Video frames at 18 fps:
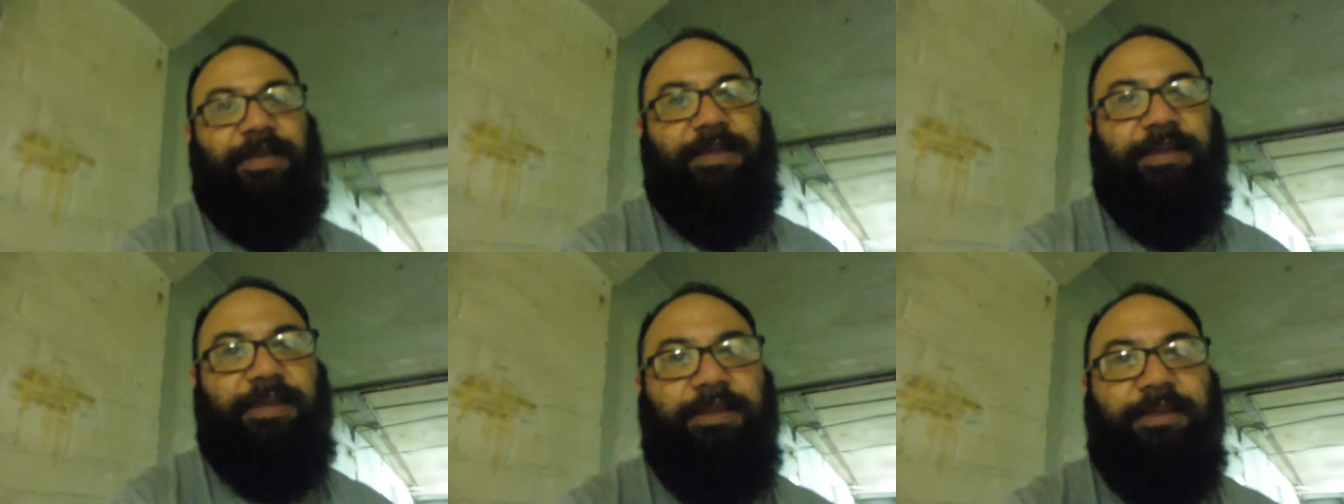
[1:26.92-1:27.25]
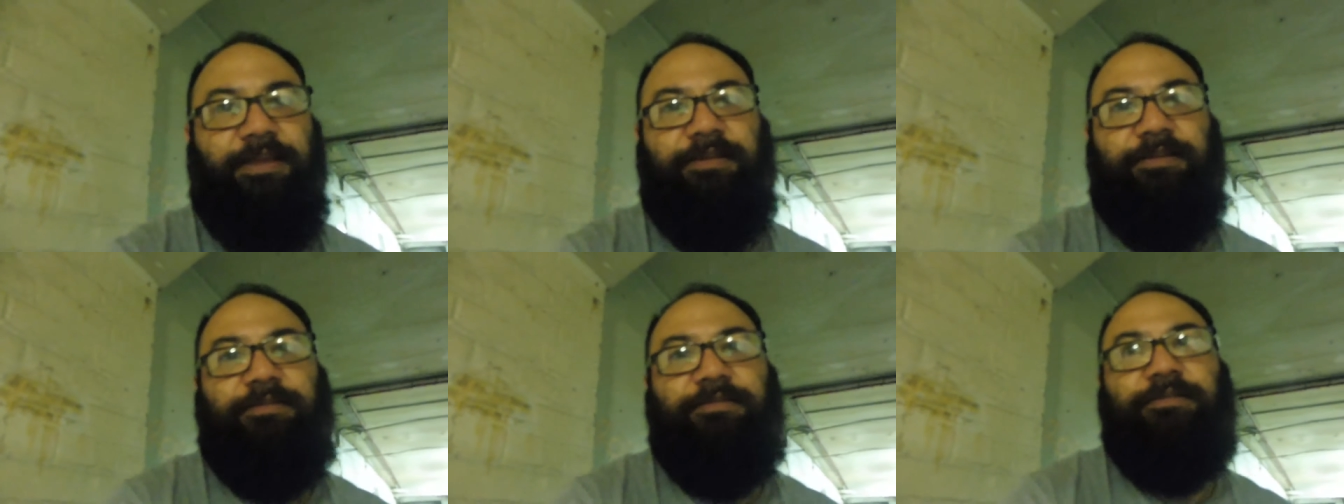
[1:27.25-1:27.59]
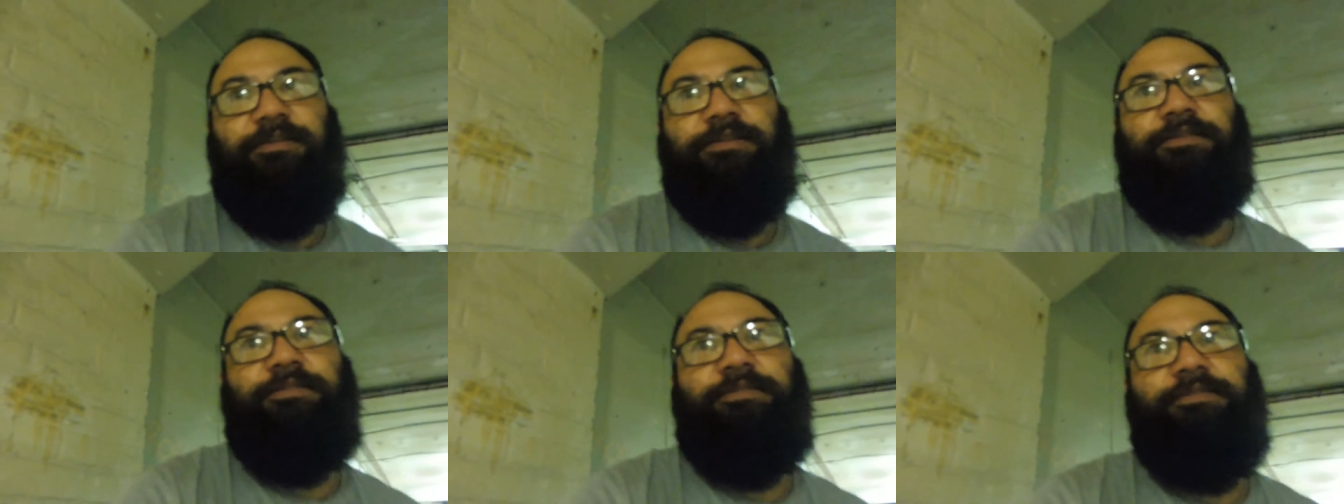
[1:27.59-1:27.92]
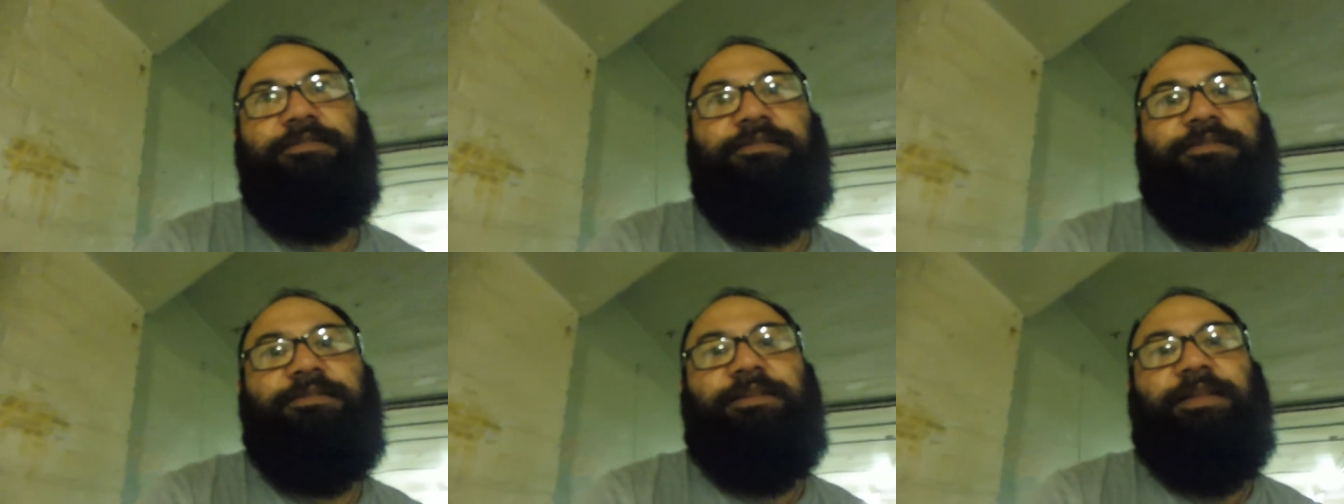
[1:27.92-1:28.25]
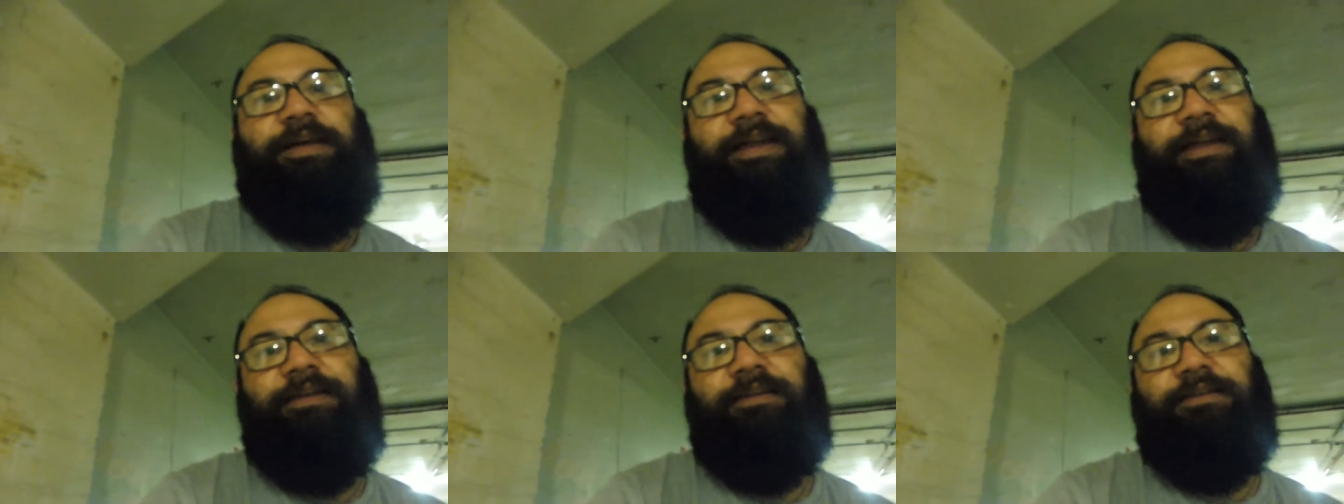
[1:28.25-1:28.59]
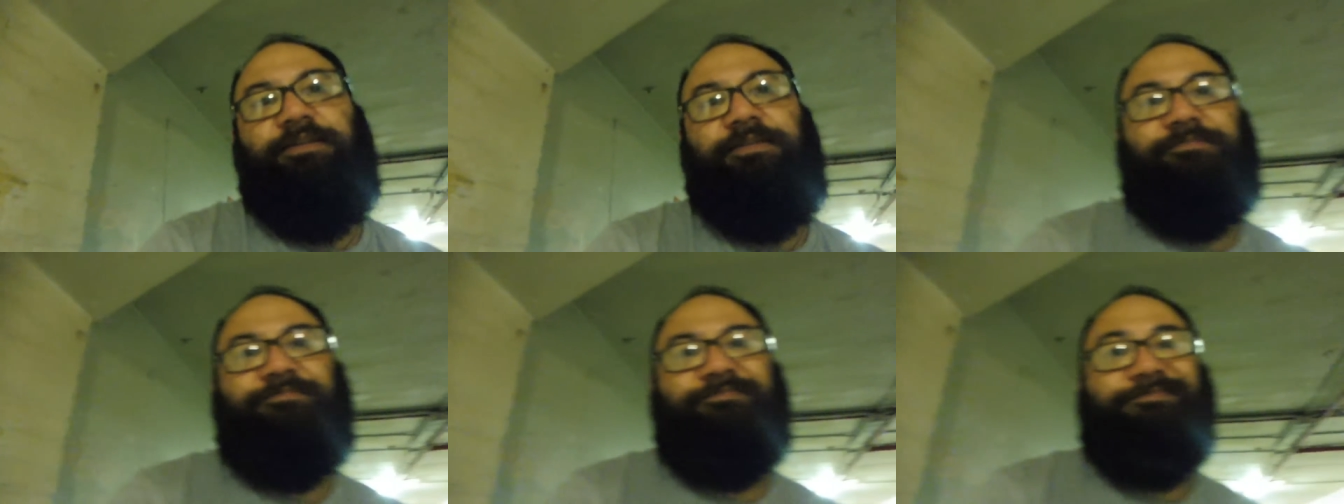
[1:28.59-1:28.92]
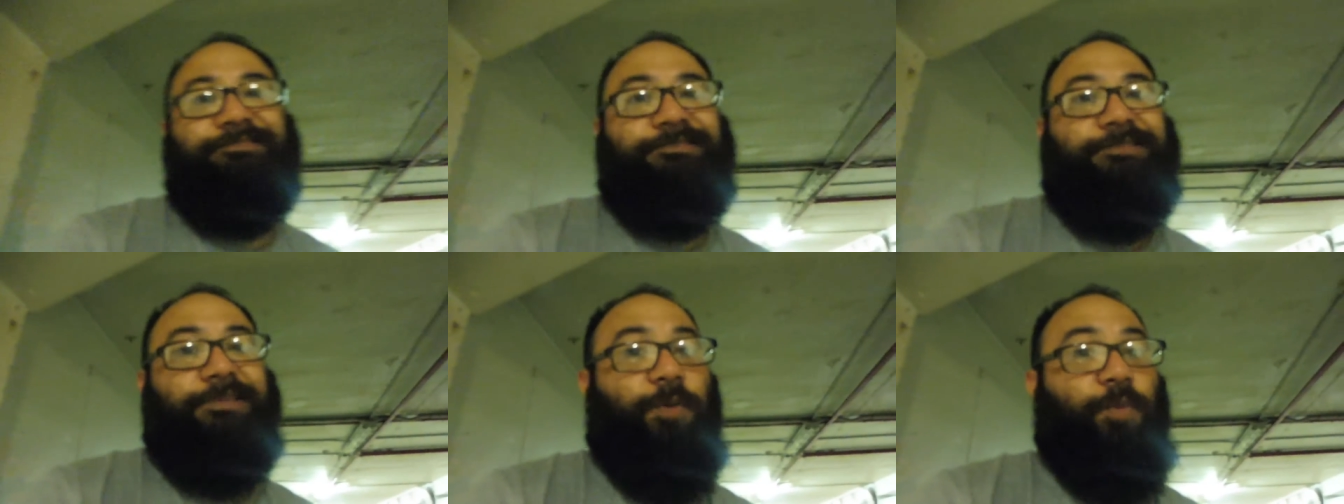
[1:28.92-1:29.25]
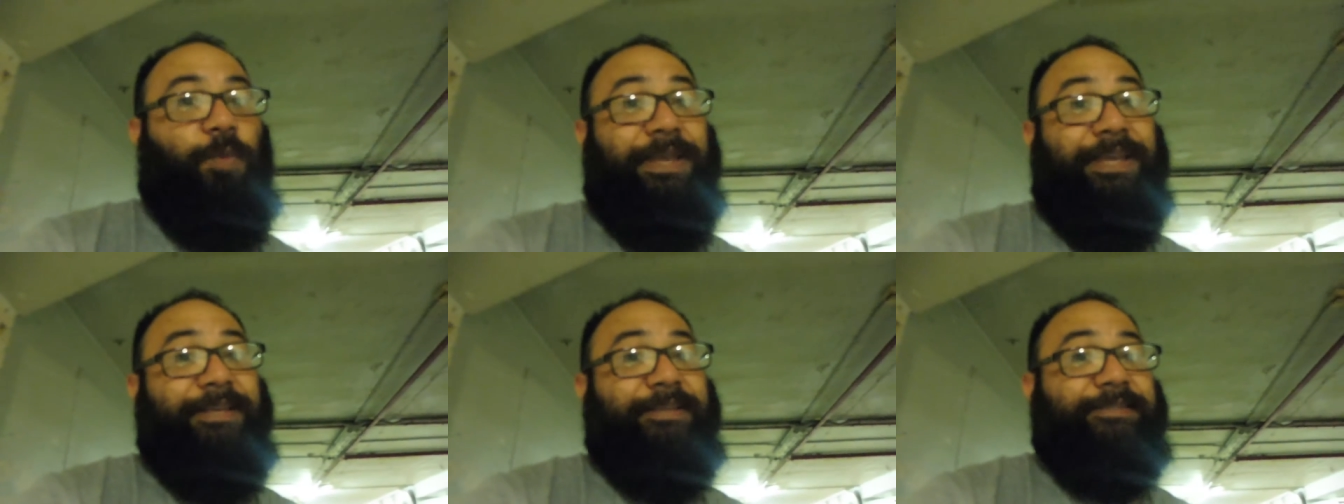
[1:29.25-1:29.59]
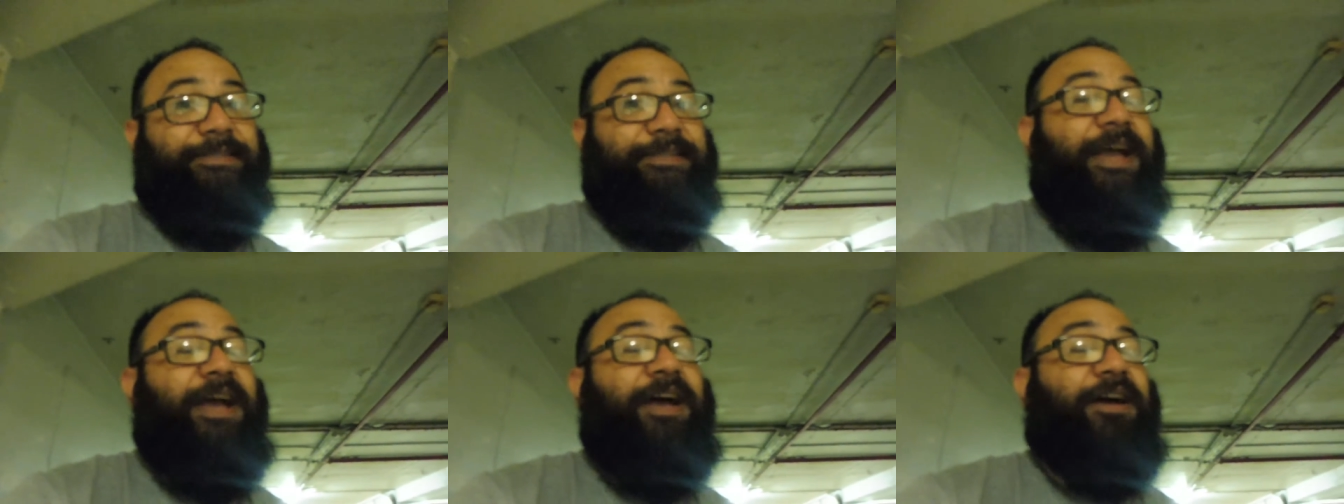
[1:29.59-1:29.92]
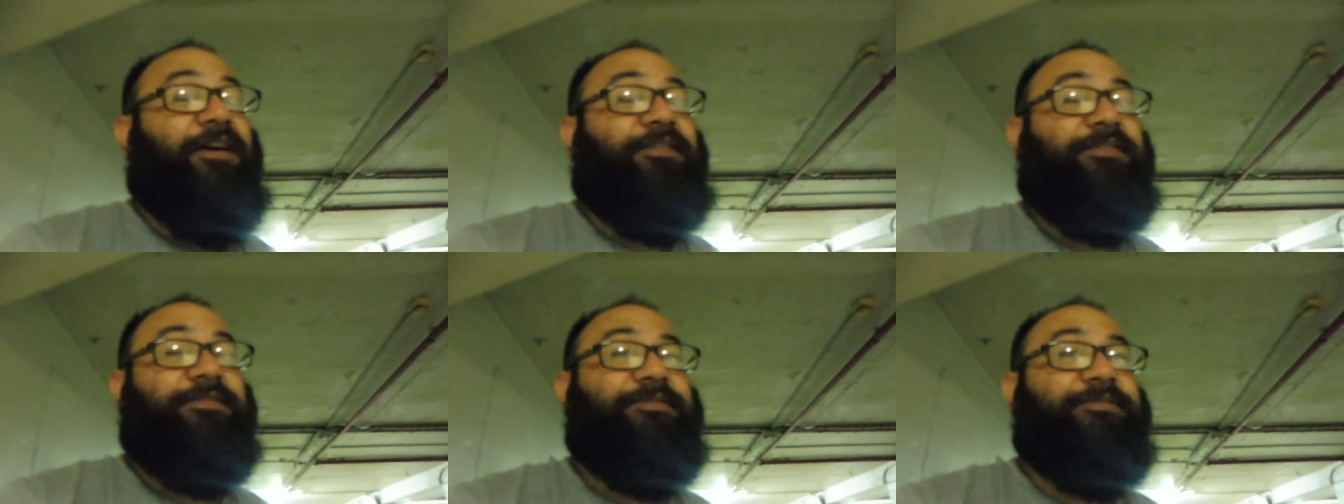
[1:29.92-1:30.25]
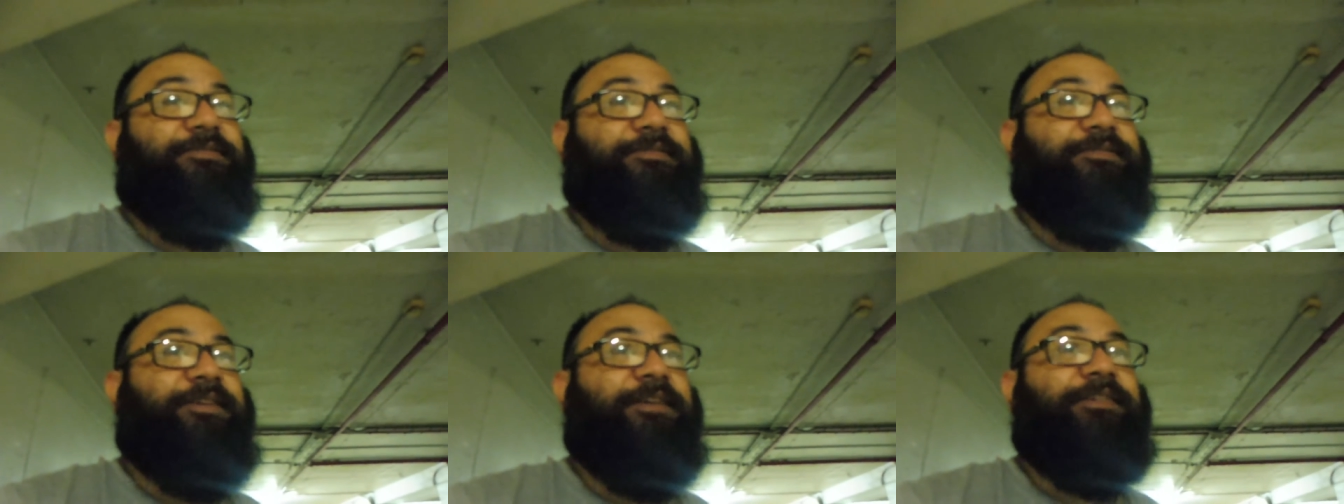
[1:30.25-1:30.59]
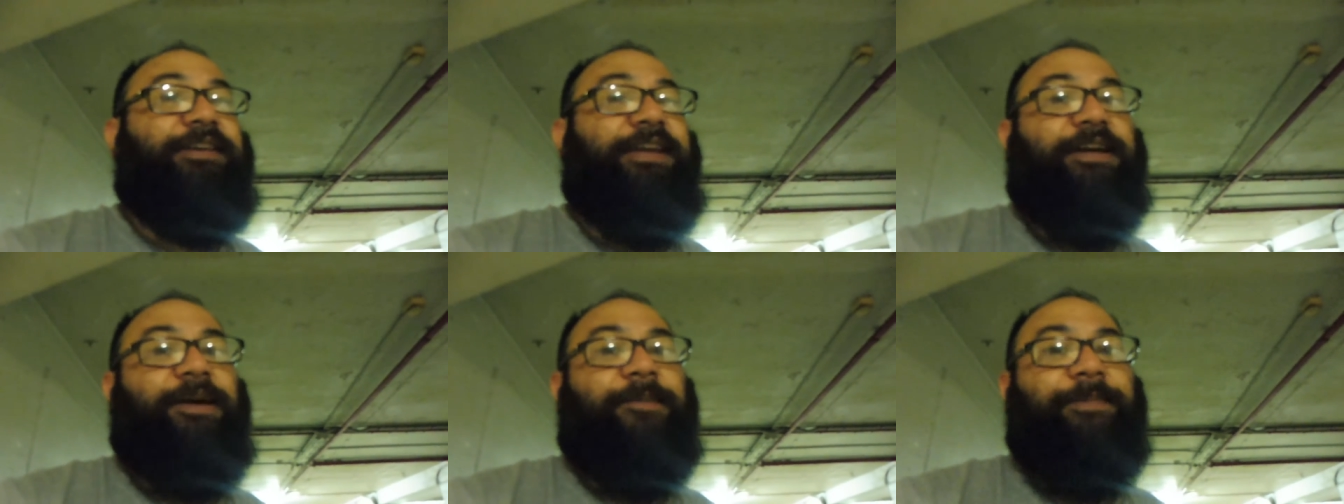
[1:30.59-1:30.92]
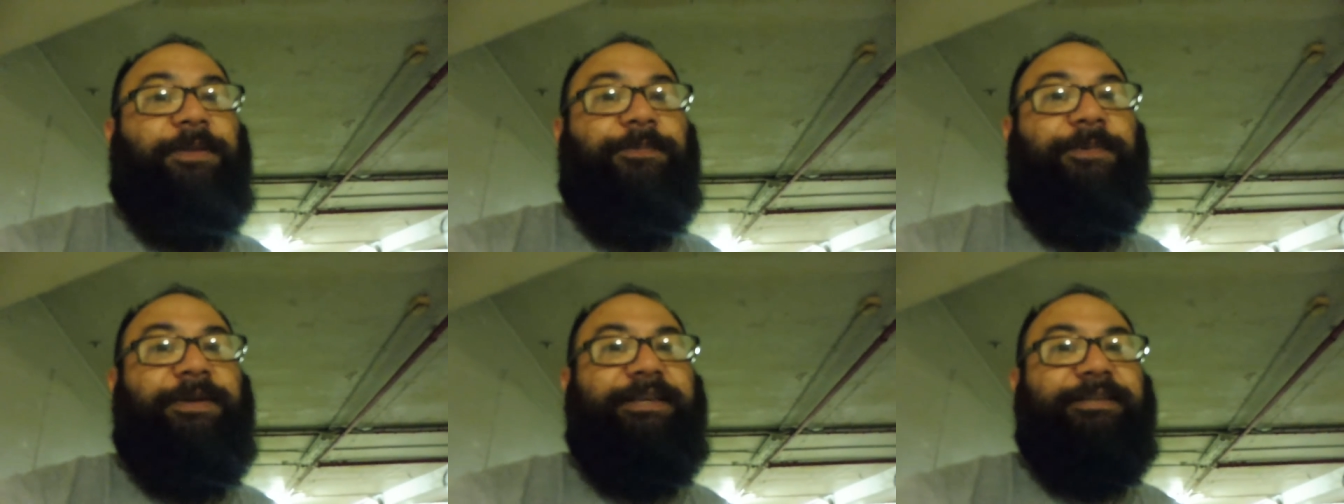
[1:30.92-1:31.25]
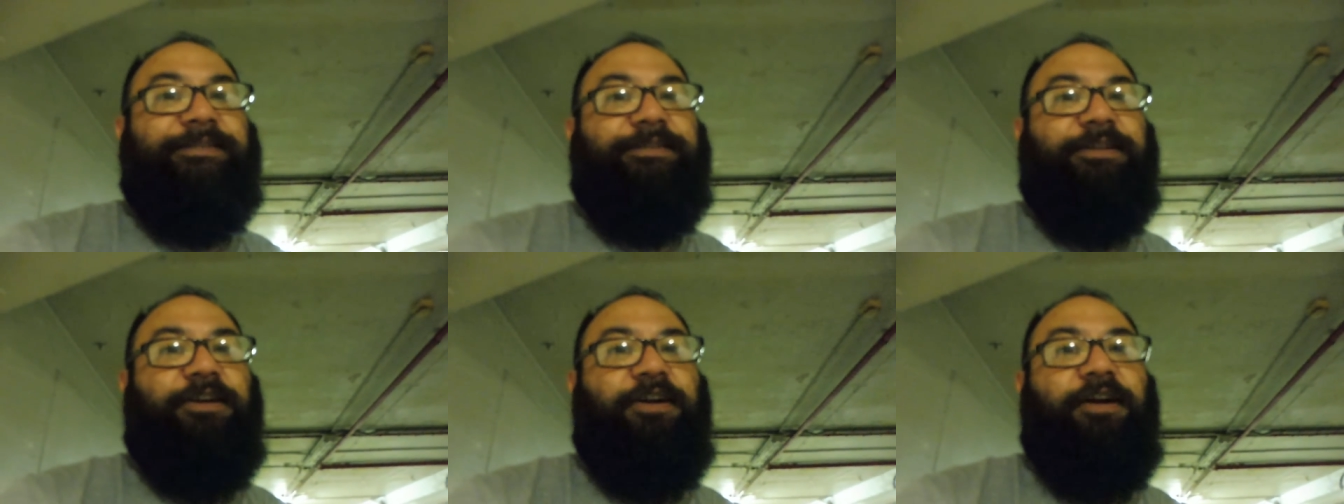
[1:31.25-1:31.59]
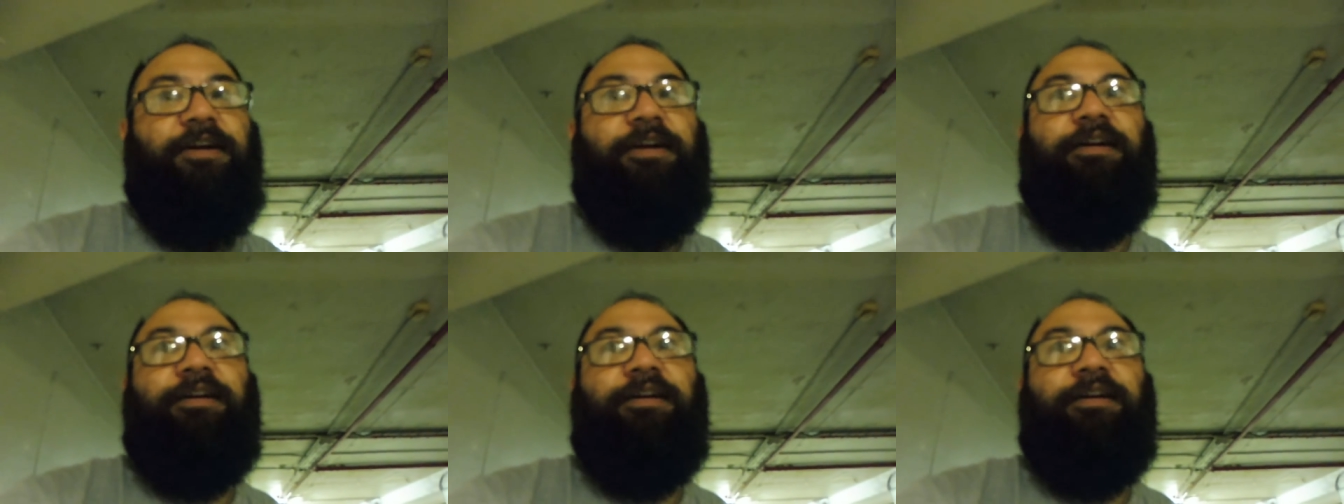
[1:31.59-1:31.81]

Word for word: in like weeks now. Only a couple of weeks to go,